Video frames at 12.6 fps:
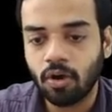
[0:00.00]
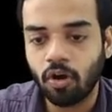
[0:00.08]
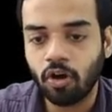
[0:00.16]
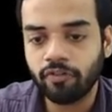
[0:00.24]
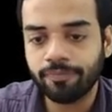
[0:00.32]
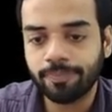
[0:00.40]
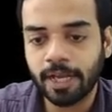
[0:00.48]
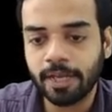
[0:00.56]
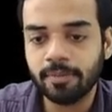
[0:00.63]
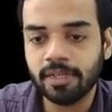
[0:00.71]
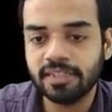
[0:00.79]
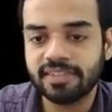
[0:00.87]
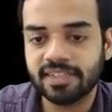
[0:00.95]
of
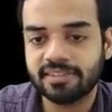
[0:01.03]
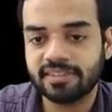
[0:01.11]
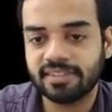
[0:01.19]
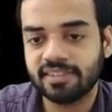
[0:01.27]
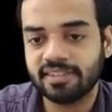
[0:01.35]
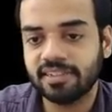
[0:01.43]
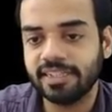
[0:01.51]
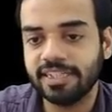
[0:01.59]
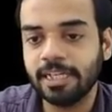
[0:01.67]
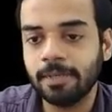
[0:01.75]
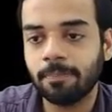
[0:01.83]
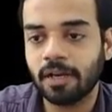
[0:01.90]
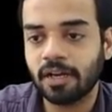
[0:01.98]
primary succession
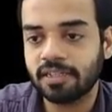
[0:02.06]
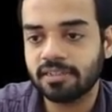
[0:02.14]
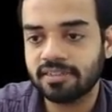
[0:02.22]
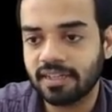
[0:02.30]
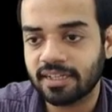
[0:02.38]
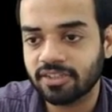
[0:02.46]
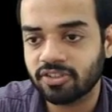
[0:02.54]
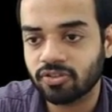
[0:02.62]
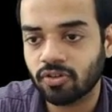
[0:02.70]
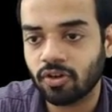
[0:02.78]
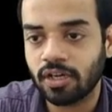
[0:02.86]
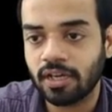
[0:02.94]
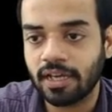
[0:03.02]
in plants, that is
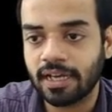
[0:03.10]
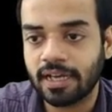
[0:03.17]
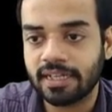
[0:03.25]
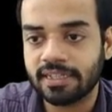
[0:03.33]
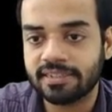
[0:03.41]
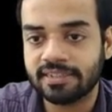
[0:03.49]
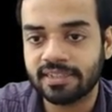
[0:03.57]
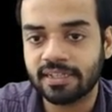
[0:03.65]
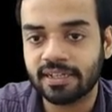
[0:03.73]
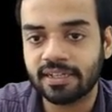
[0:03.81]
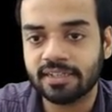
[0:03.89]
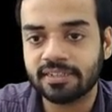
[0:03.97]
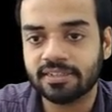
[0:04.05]
called as
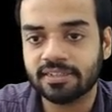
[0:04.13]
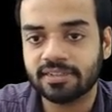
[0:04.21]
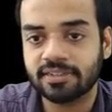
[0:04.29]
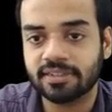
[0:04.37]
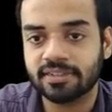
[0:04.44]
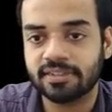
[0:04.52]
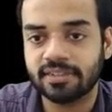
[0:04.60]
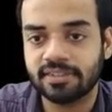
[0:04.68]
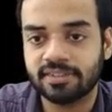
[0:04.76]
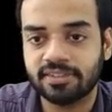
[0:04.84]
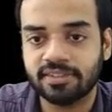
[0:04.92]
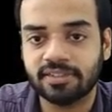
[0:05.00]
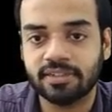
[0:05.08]
Xerath
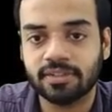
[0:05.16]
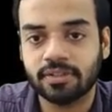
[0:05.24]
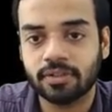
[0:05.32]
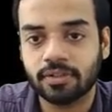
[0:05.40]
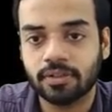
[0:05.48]
succession.